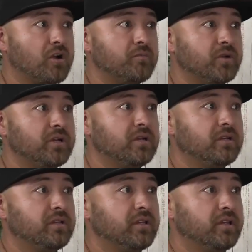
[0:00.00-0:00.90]
Oh,
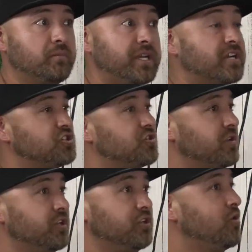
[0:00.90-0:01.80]
absolutely because you're
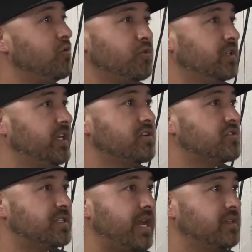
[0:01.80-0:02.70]
you don't really
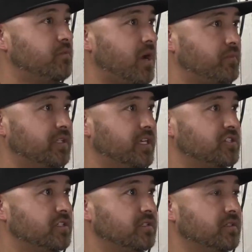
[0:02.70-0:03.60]
understand the population.